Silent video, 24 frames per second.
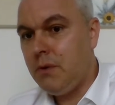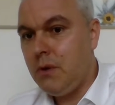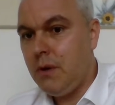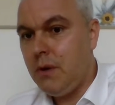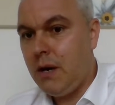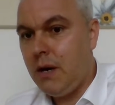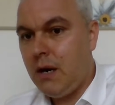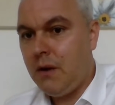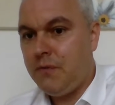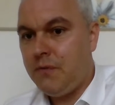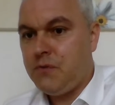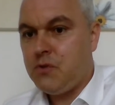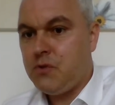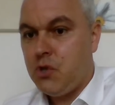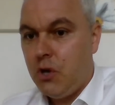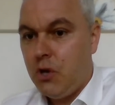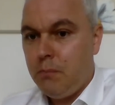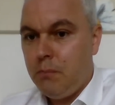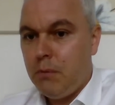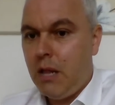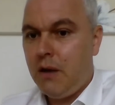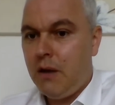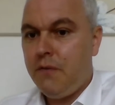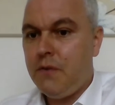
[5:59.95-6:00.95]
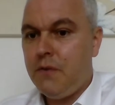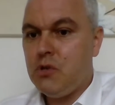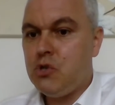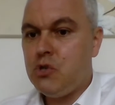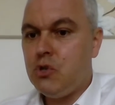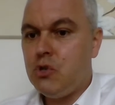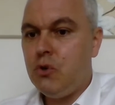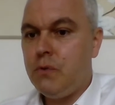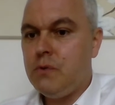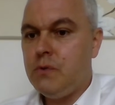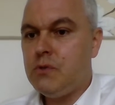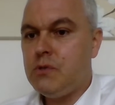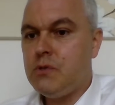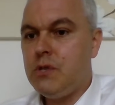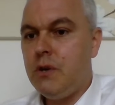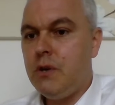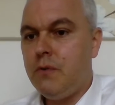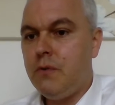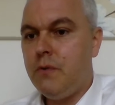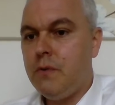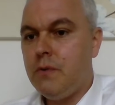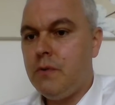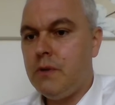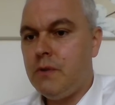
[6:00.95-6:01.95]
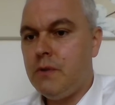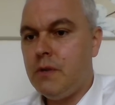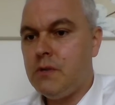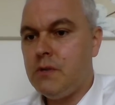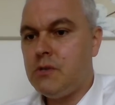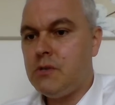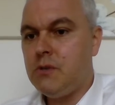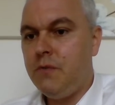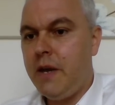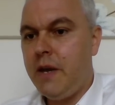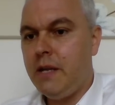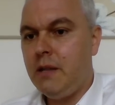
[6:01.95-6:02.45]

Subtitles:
You have term life insurance that's